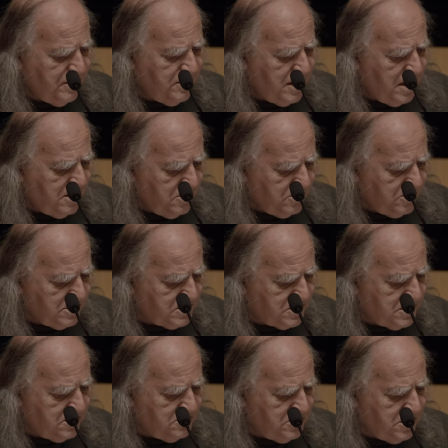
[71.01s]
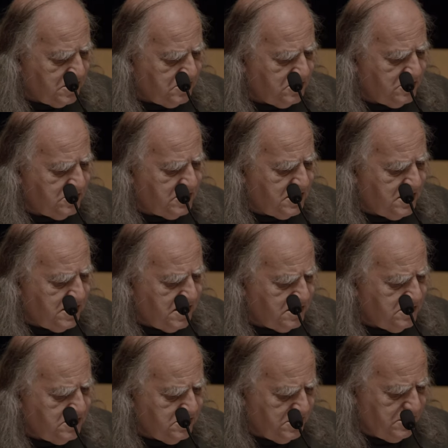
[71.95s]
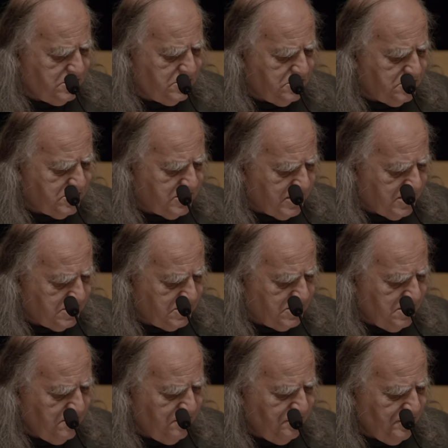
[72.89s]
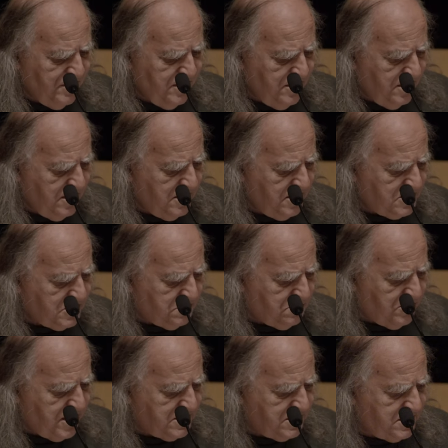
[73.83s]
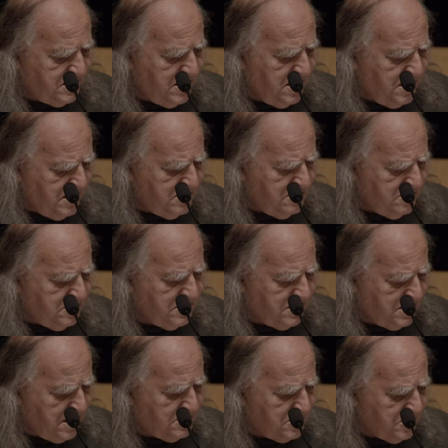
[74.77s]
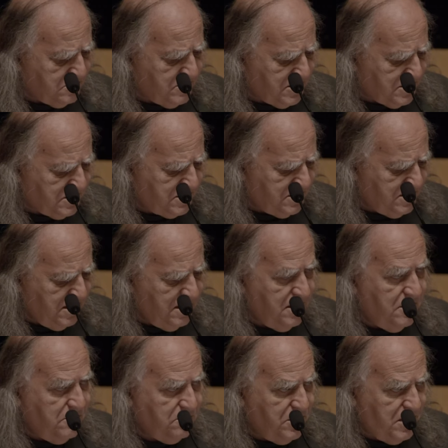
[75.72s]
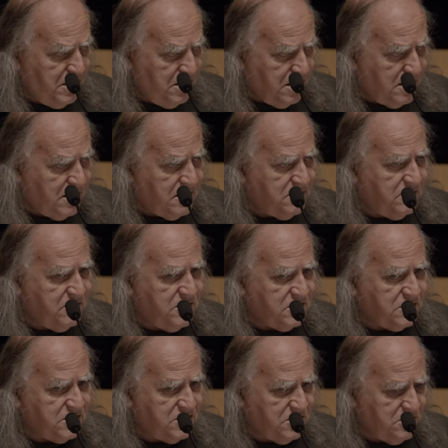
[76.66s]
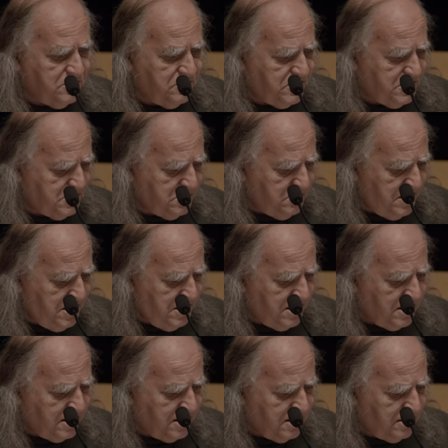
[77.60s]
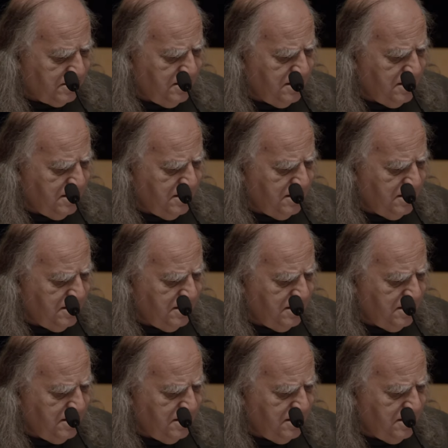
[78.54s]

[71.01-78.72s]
they also told other stories and expressed other sentiments beyond the surface meaning